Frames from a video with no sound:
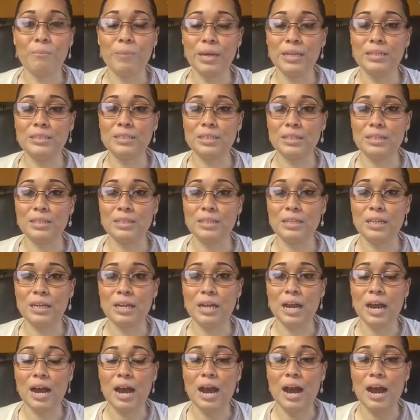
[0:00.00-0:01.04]

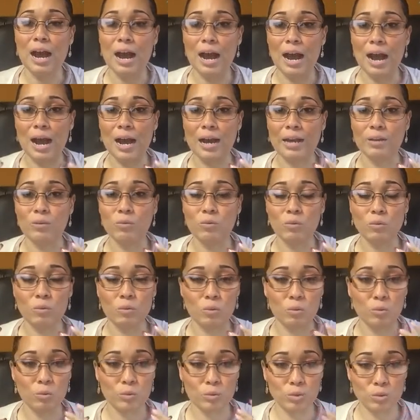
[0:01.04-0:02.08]
basically I
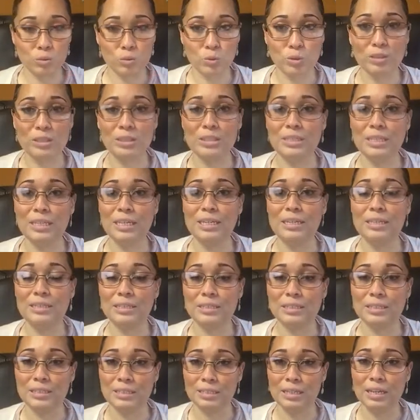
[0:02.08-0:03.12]
was on scene
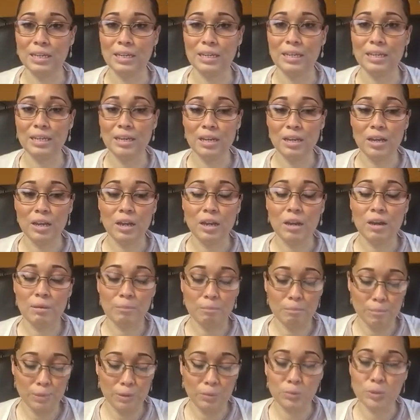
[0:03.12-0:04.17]
to see
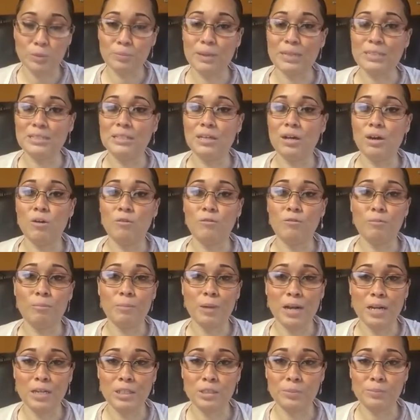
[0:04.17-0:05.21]
it was myself,
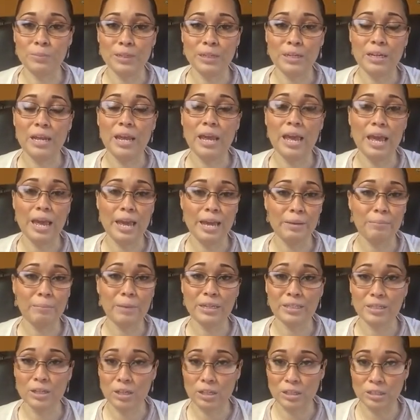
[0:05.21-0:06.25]
my husband, and
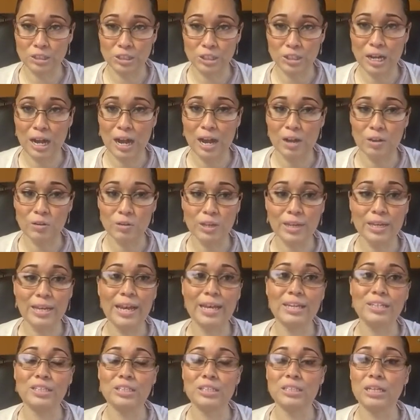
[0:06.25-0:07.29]
my youngest child. He
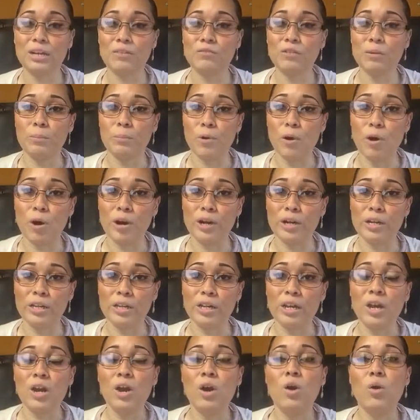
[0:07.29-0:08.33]
had just left a
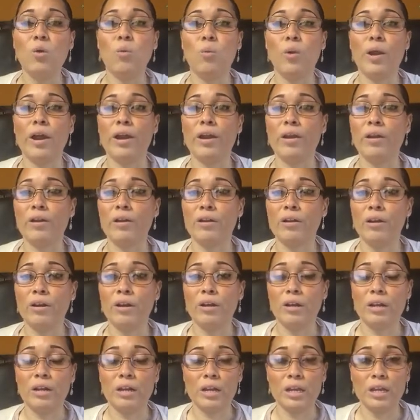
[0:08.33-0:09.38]
party where
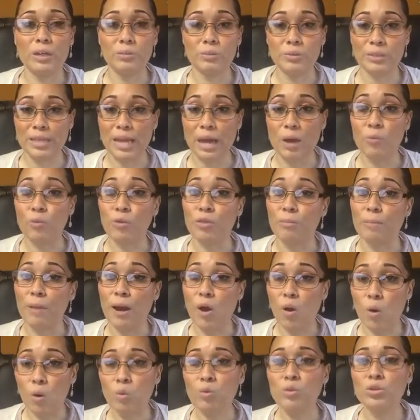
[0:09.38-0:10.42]
he was at with
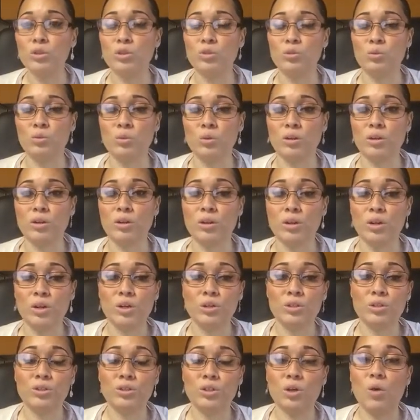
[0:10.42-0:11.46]
my oldest daughter.
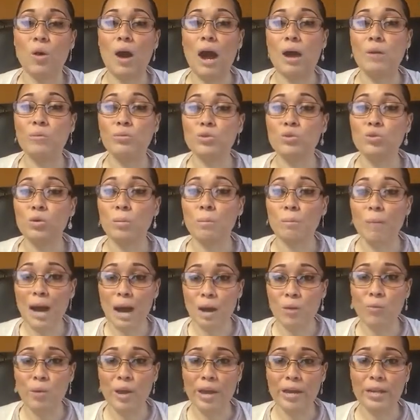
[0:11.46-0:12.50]
So I was on
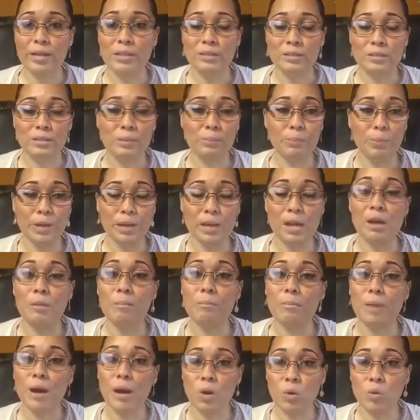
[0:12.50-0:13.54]
my way to pick
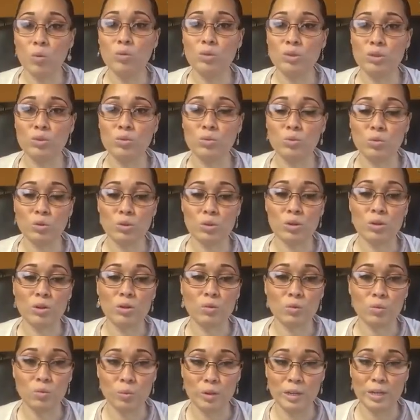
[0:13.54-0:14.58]
up my oldest daughter
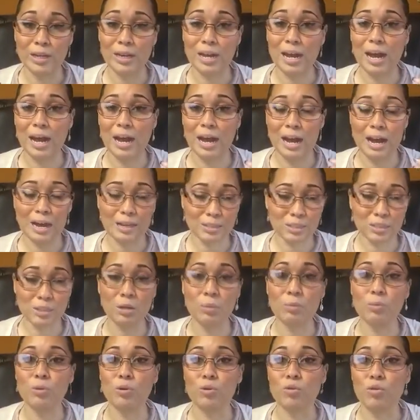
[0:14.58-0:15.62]
when I
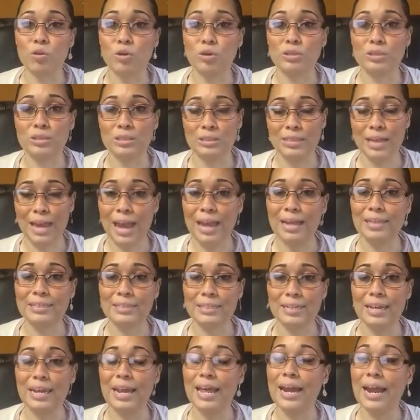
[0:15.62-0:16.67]
stumbled across this
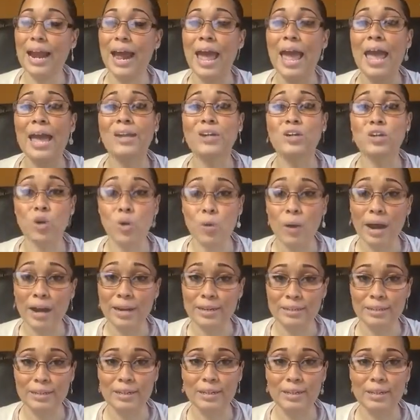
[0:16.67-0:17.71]
accident and I had no
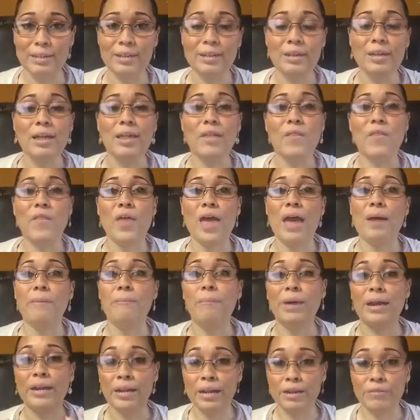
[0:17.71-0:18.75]
idea that
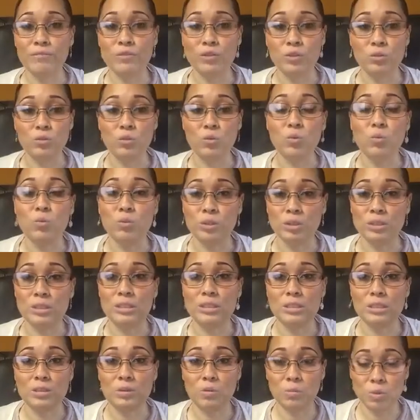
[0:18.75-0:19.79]
my nephew
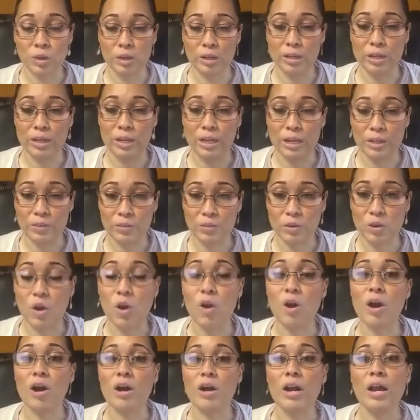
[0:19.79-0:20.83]
was the one in the
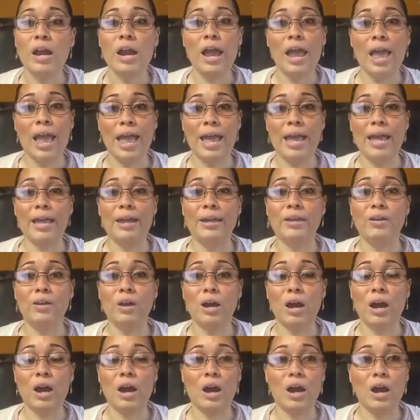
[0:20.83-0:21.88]
car. And
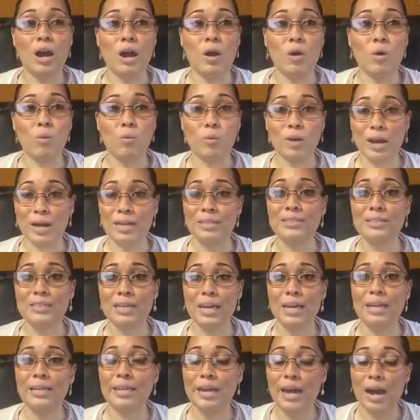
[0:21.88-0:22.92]
when I
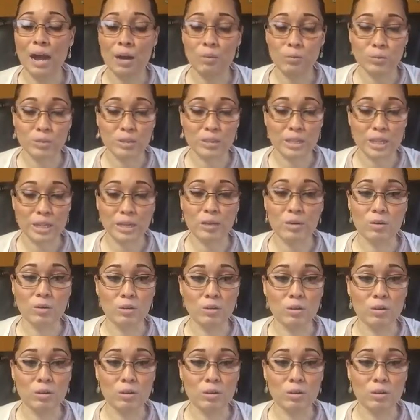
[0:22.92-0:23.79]
say that I was like